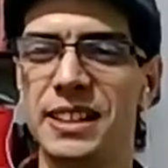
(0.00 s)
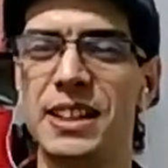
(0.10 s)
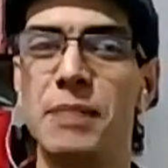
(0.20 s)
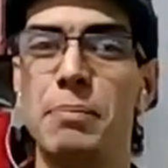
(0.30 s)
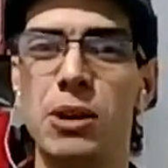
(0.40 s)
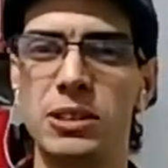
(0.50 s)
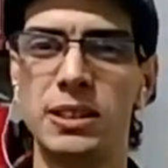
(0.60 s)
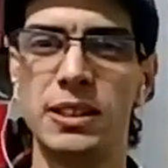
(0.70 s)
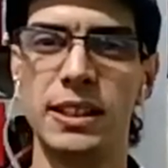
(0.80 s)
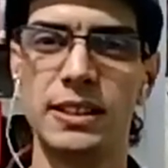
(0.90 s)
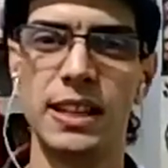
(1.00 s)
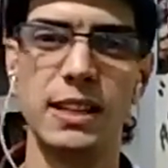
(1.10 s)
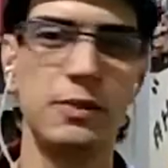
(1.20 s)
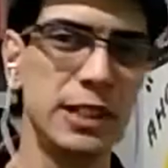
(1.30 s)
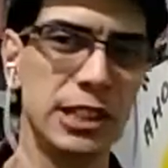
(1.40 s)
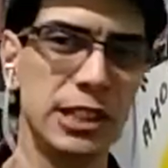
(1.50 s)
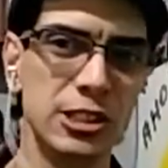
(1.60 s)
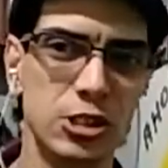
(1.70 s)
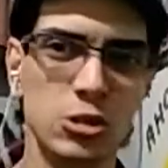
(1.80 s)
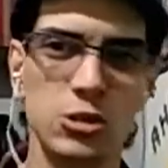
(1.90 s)
about their vision
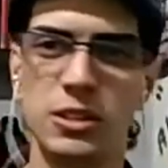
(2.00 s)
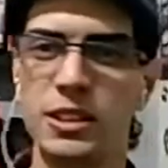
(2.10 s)
too,